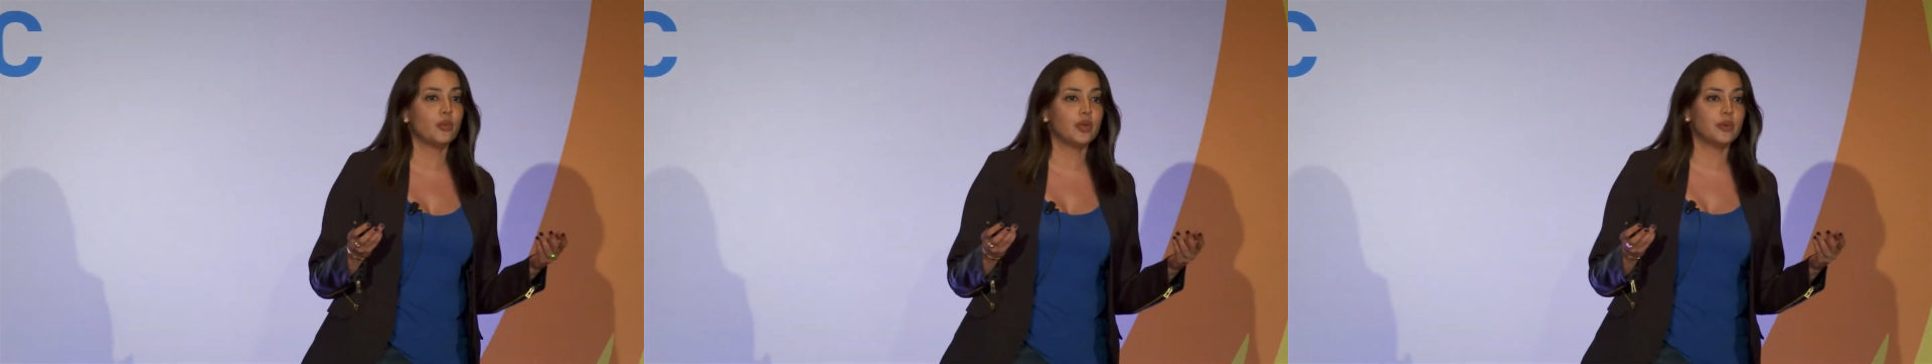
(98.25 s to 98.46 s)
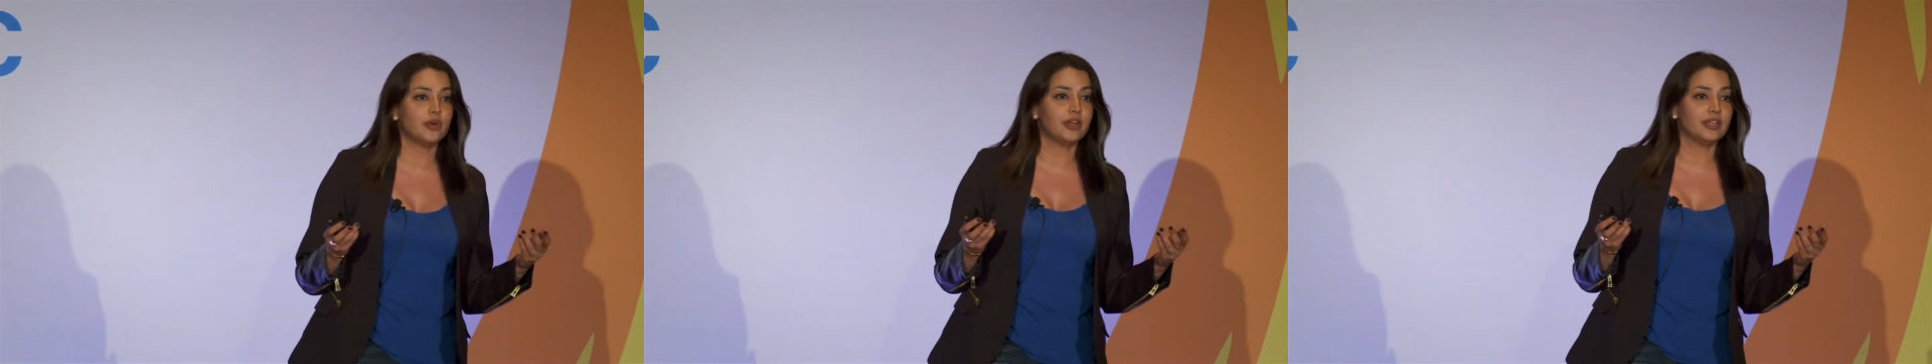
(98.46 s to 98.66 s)

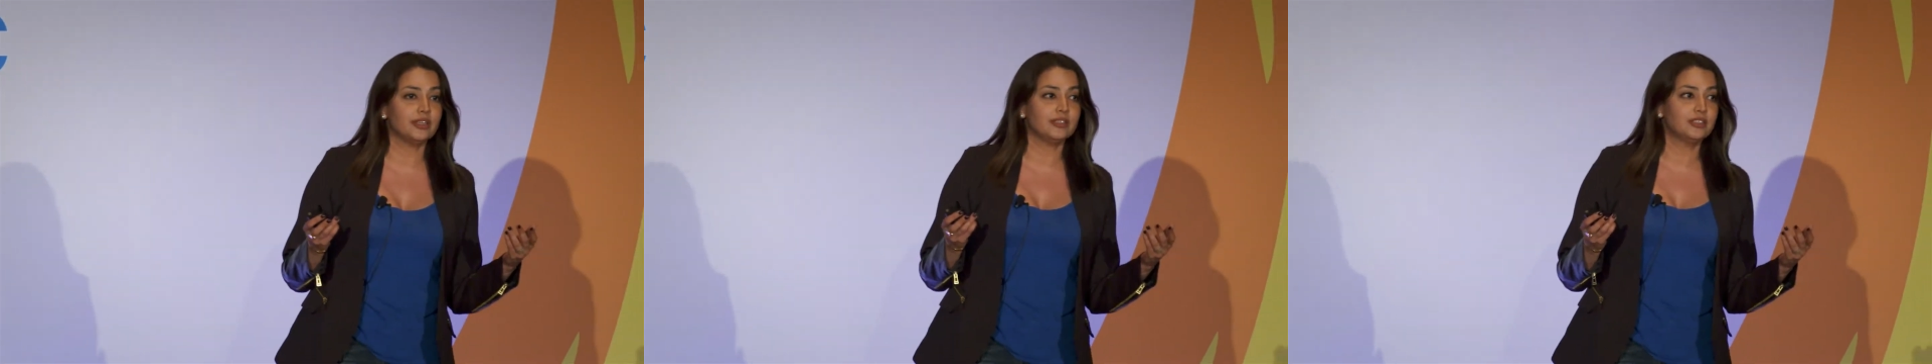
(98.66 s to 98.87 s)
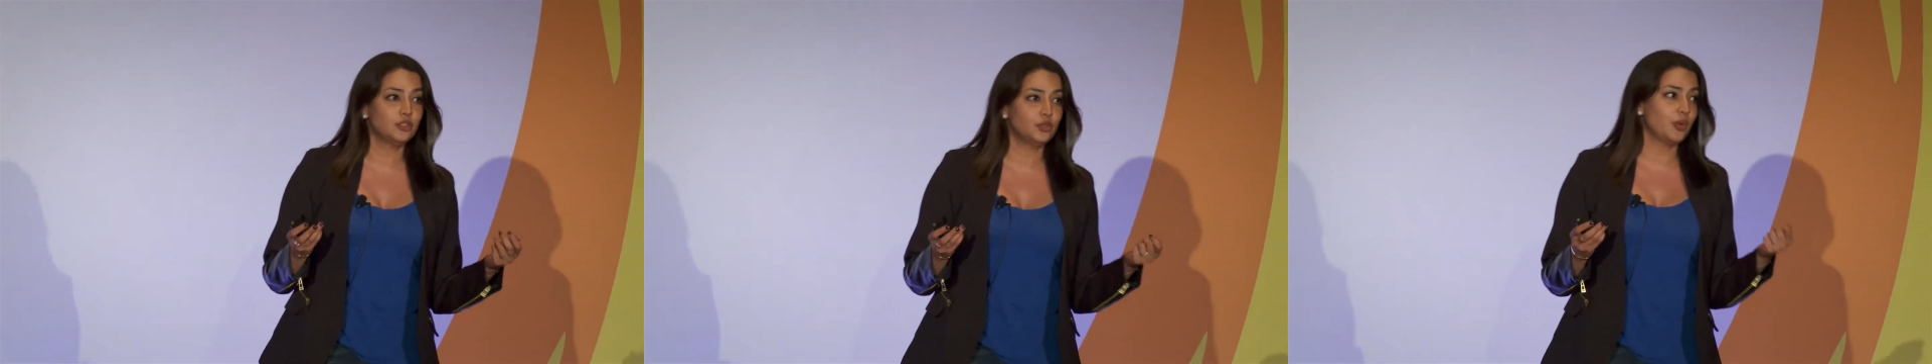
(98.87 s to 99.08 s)
we were
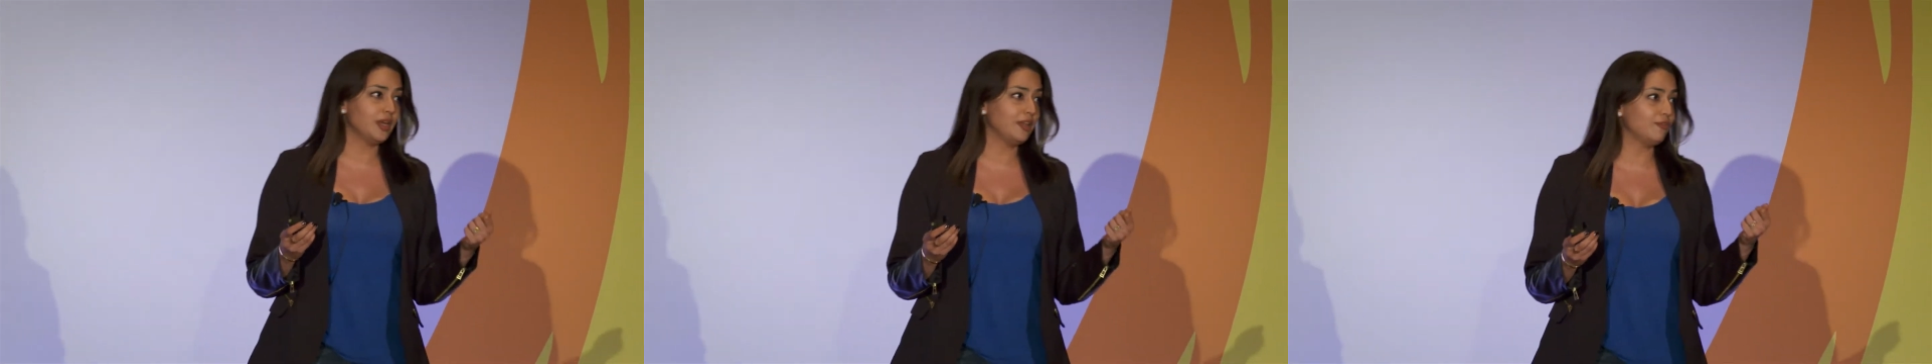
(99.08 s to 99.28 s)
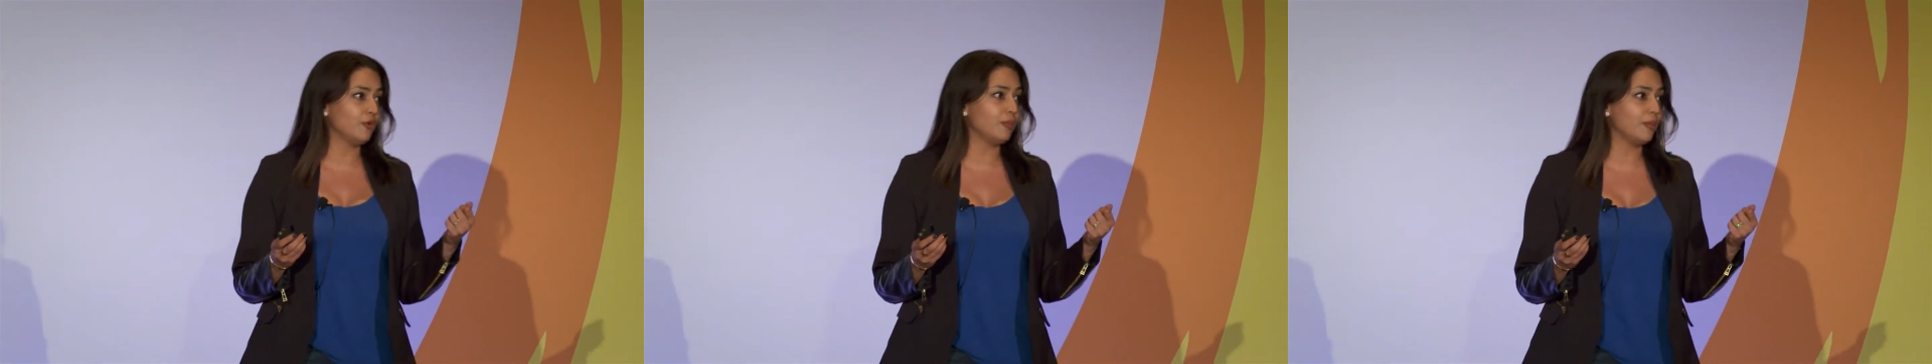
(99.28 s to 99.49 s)
in
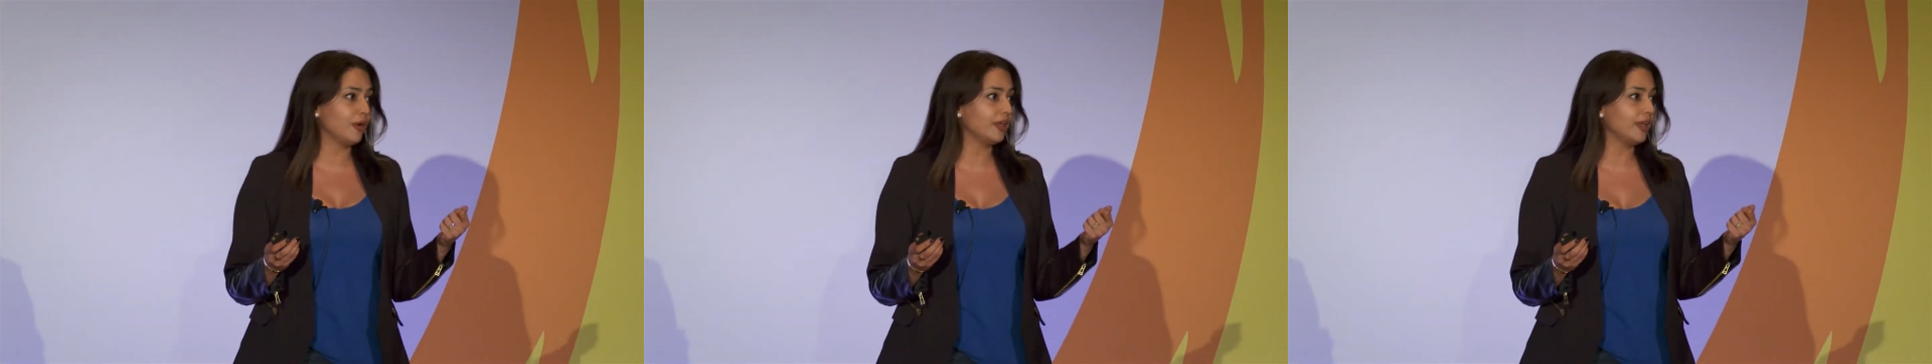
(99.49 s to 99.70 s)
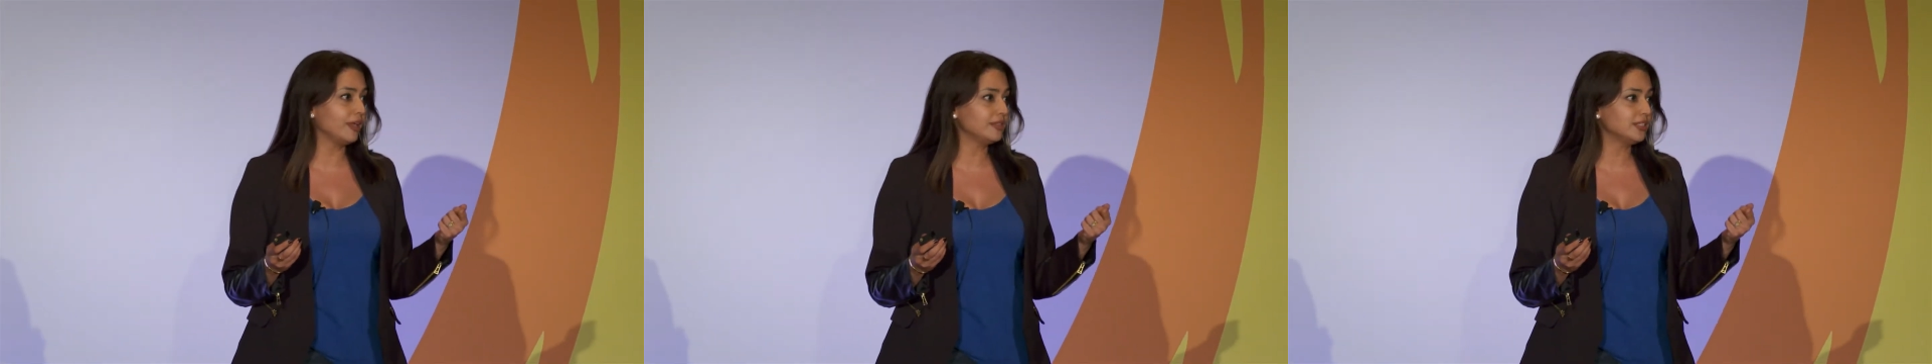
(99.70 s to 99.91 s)
24
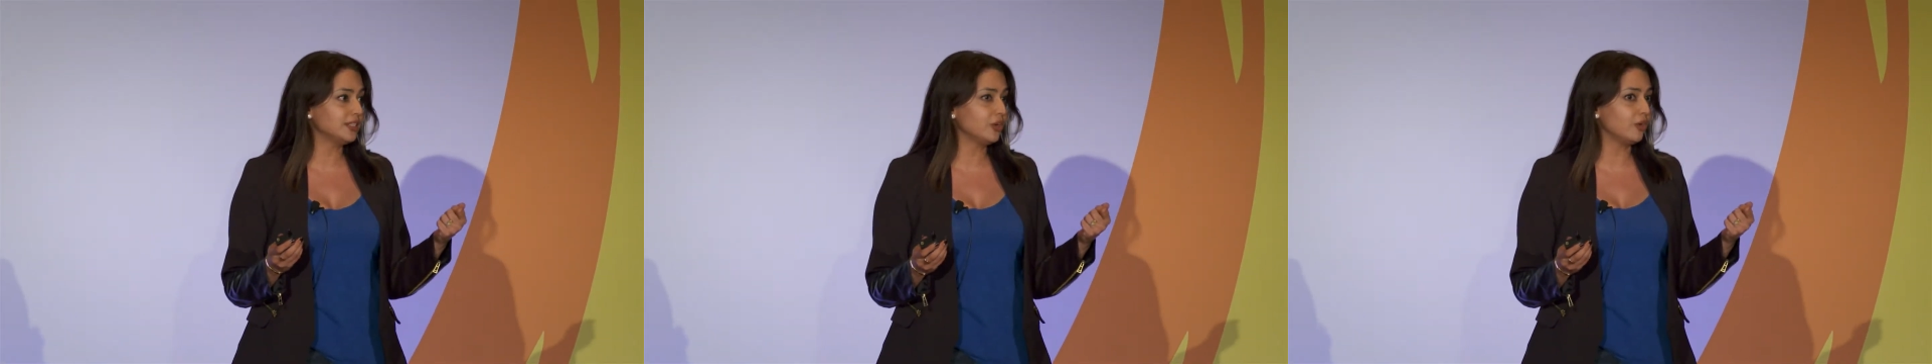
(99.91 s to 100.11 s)
markets